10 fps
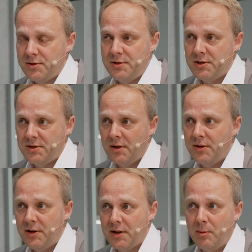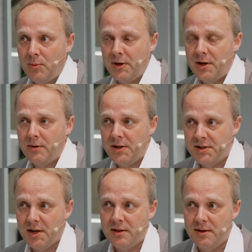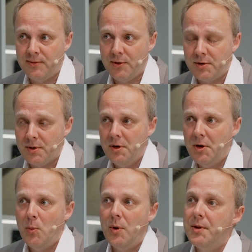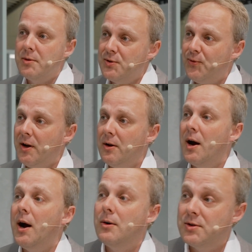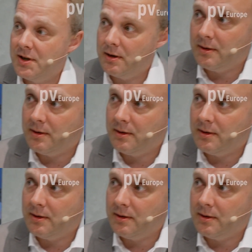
there's nothing that can break down inside the inverter when there is a failure outside